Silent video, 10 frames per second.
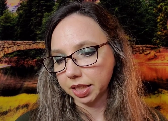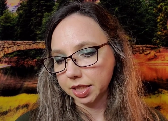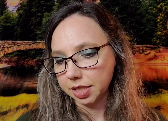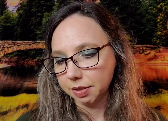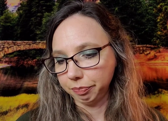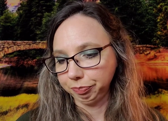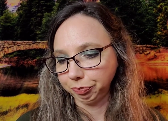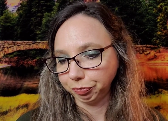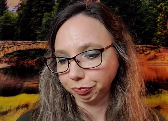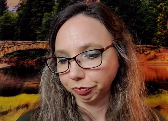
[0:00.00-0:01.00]

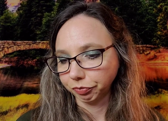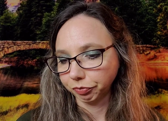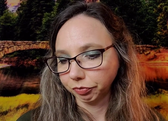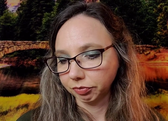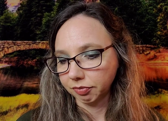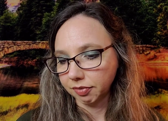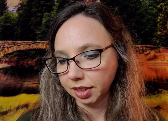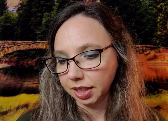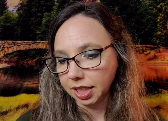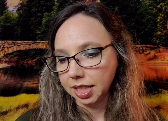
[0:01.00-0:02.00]

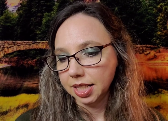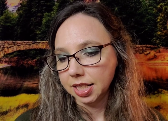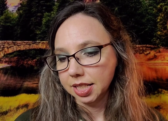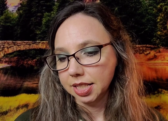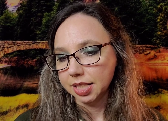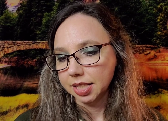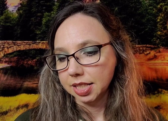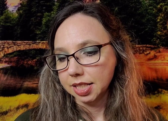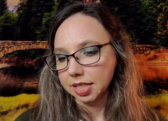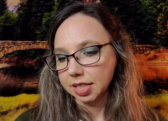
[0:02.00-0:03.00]

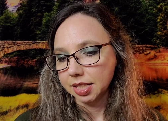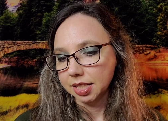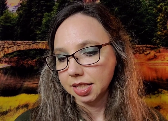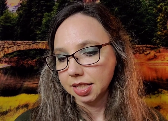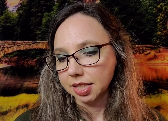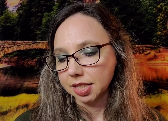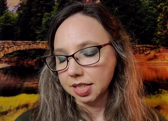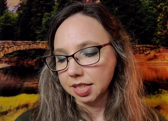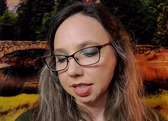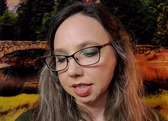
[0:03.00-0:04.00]

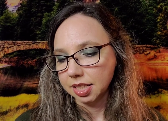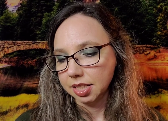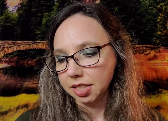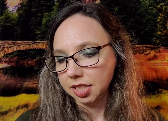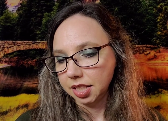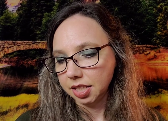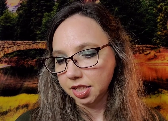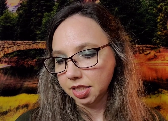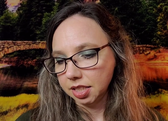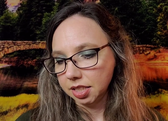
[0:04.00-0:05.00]

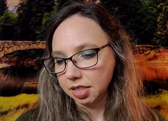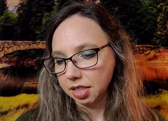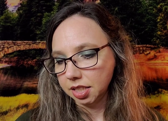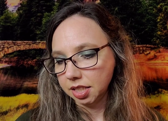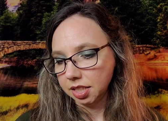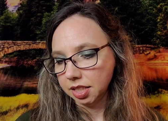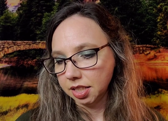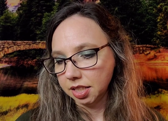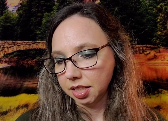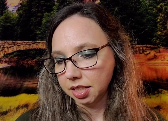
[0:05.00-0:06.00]
(silence)